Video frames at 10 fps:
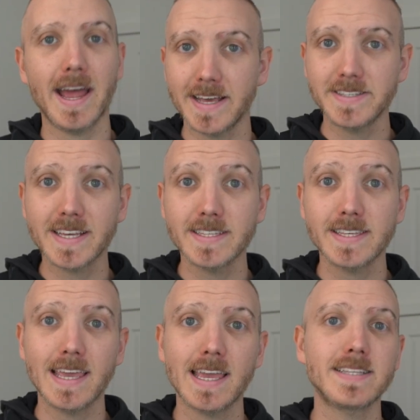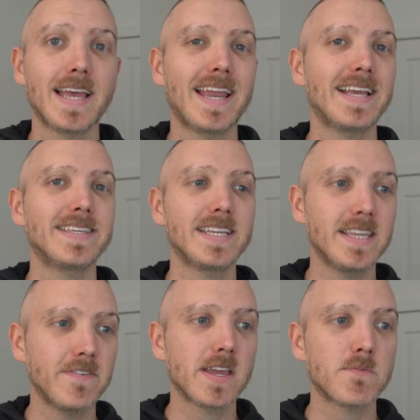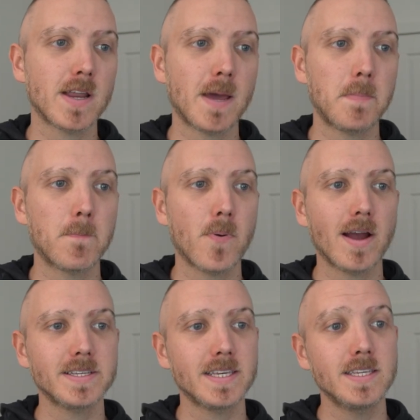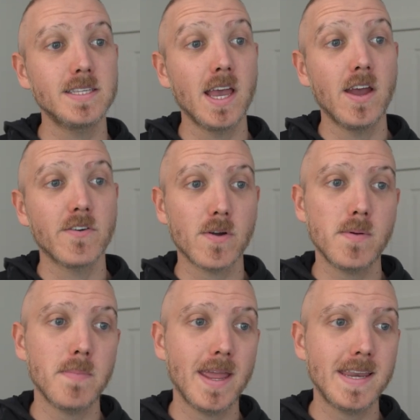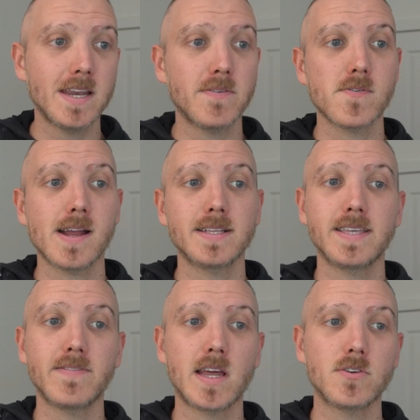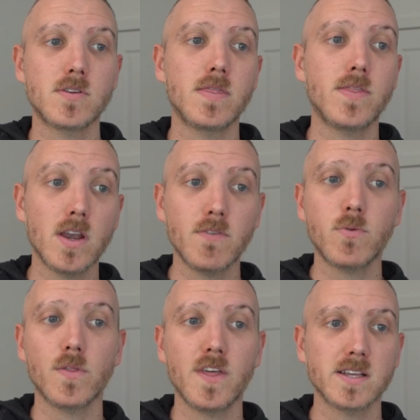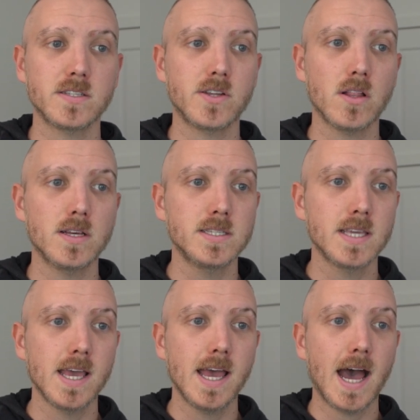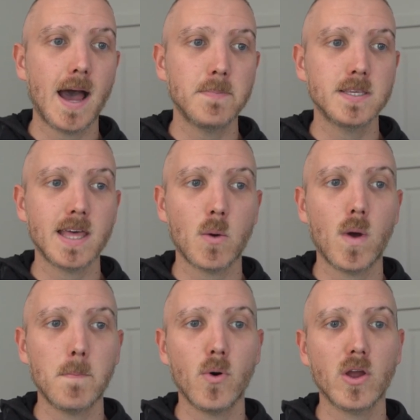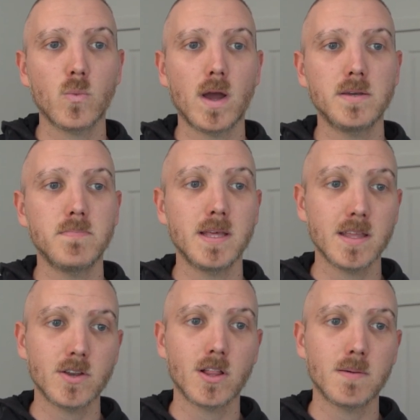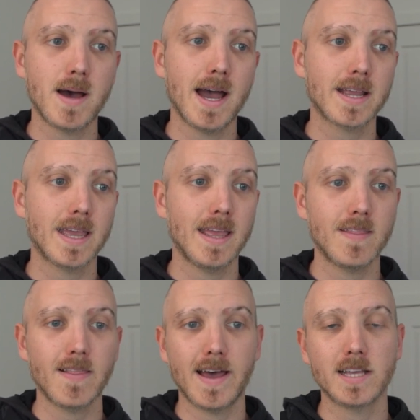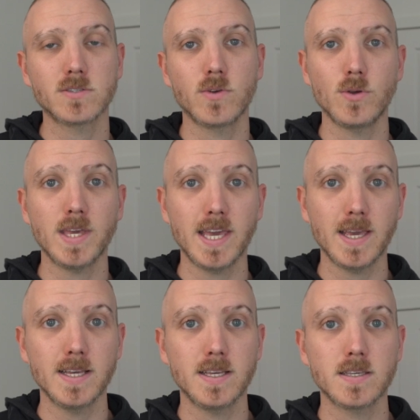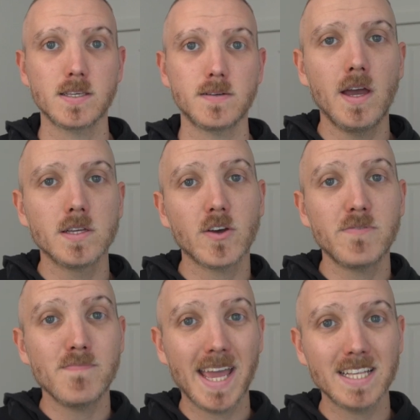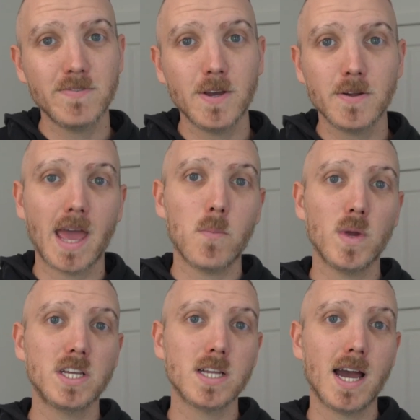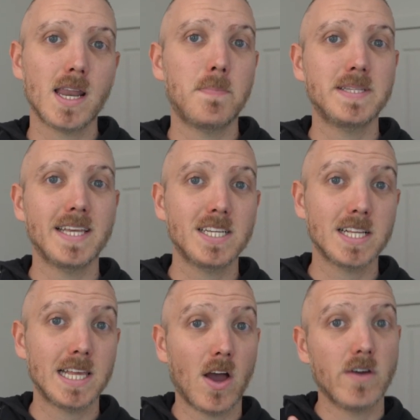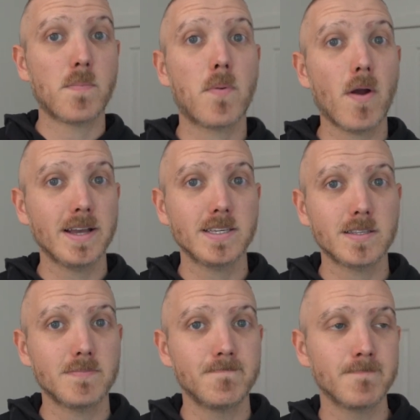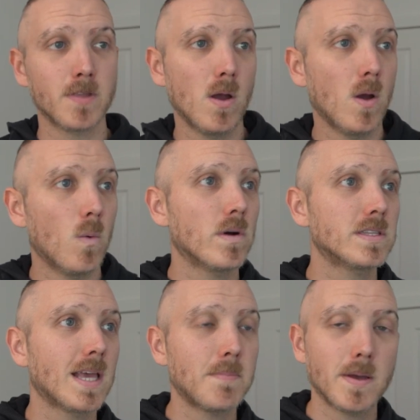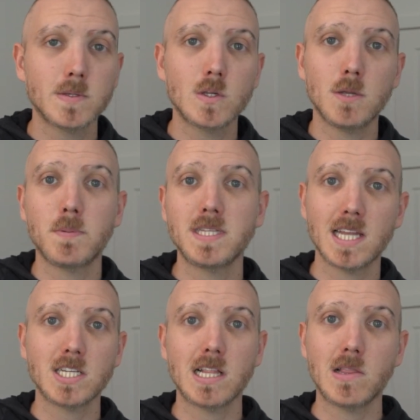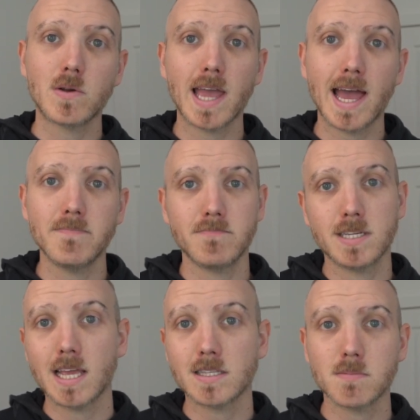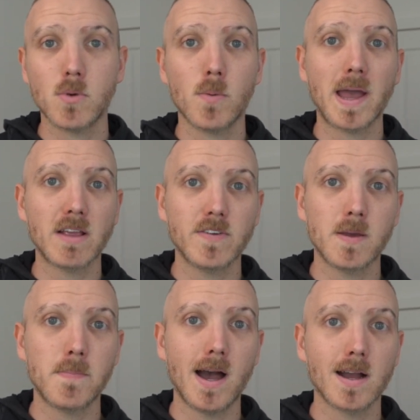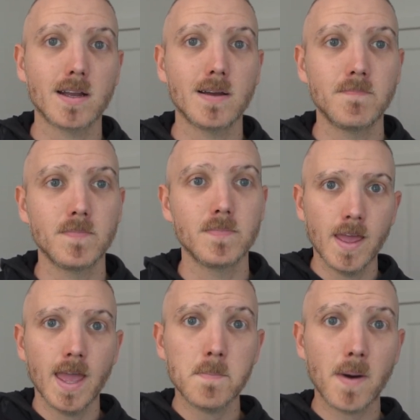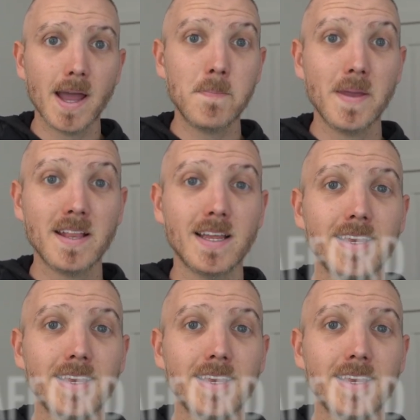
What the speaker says: as you can see, it's had a significant run up in prices from a median of around $734,000 up to that $1.1 million mark in the last few years. So if Mansfield and Wishart are potentially overpriced, what suburbs could you potentially look at to get some more bang for your buck? In my opinion,